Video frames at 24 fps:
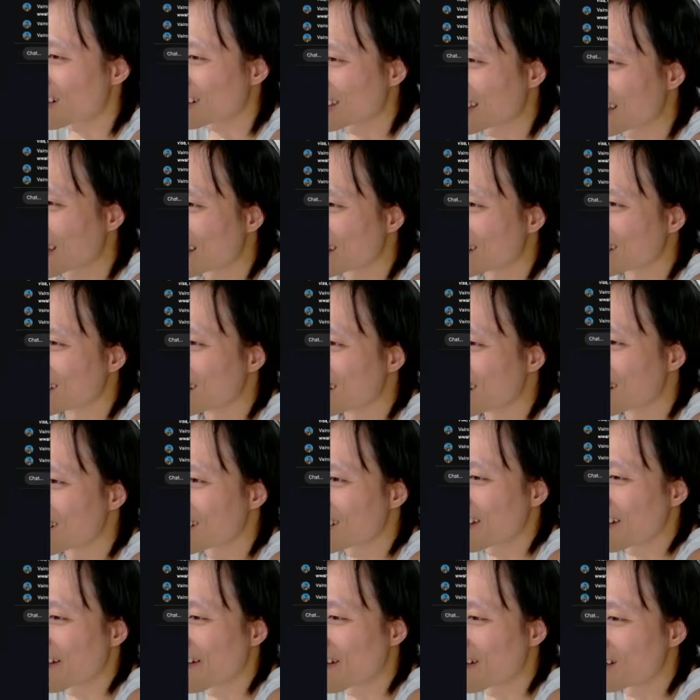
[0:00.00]
in.
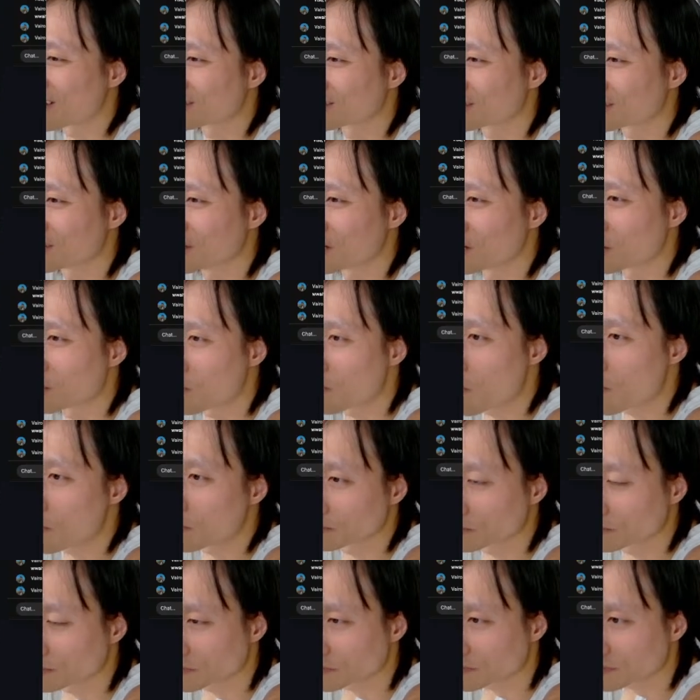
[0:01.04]
Okay, let's go.
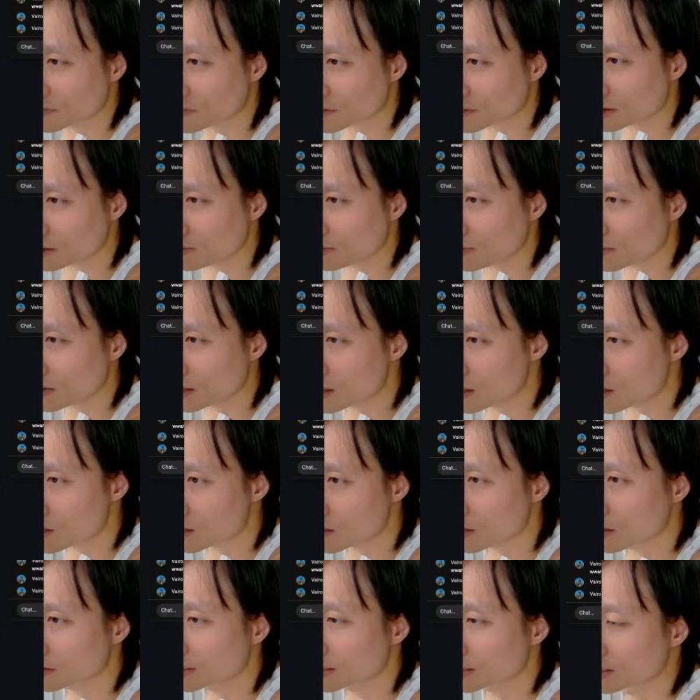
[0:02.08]

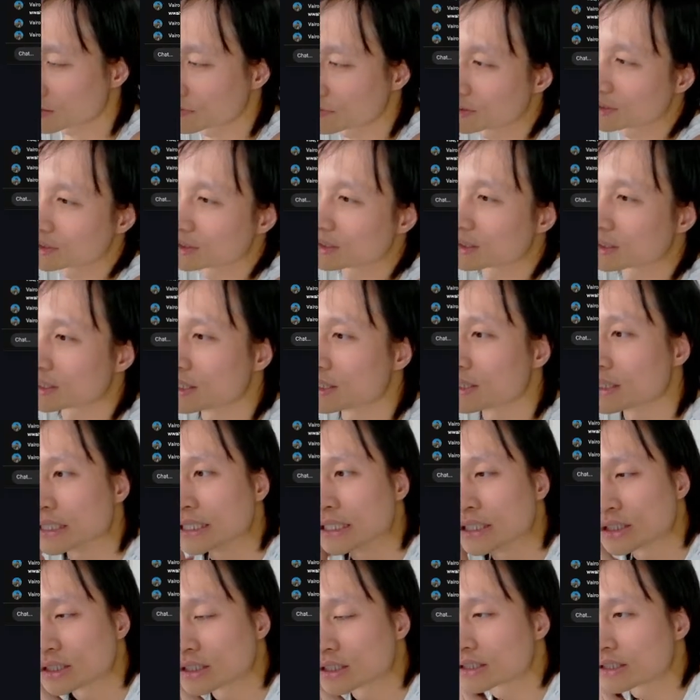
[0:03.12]
Context efficiency.
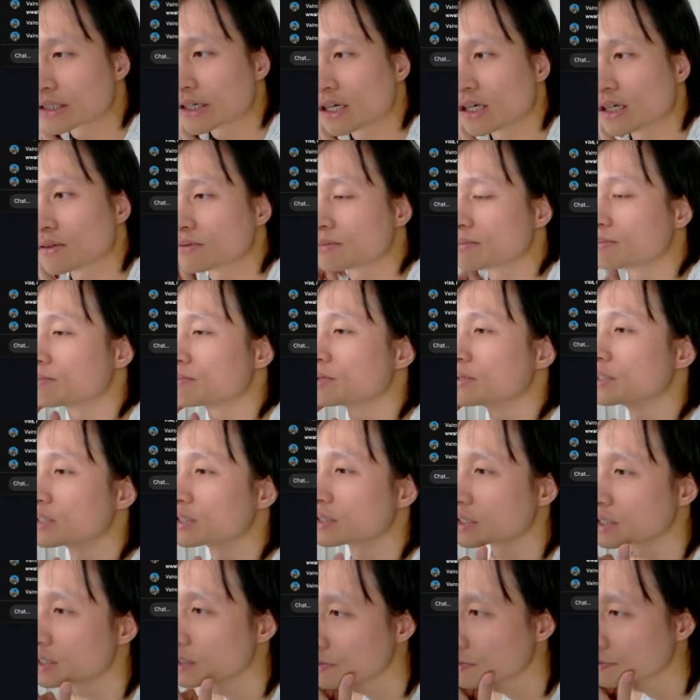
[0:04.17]
Agents help
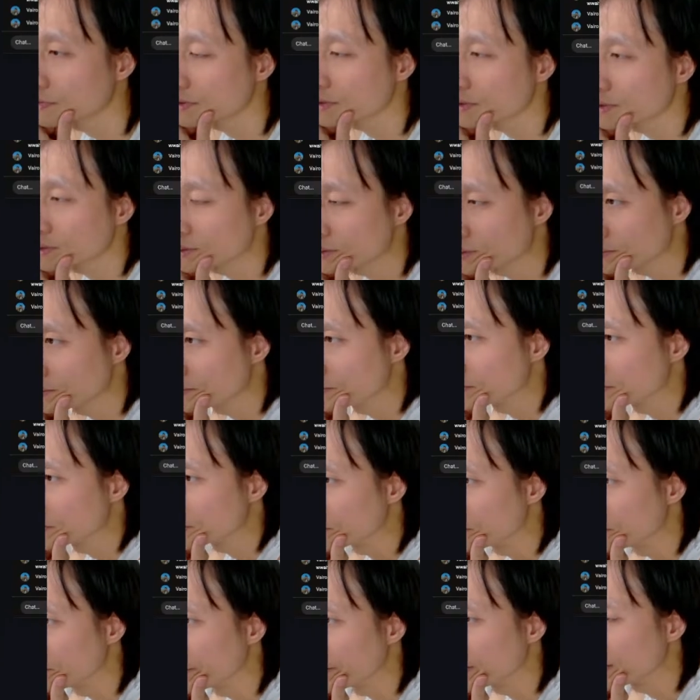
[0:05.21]
preserve
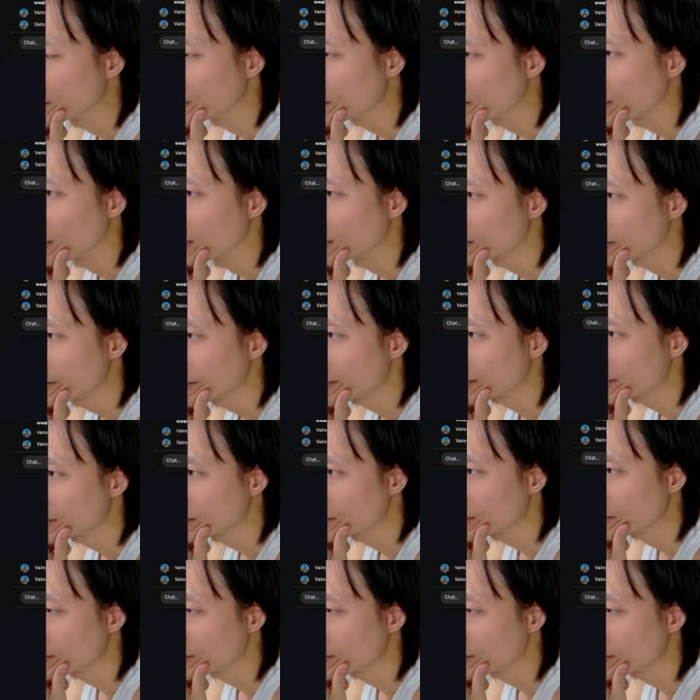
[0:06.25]
main context,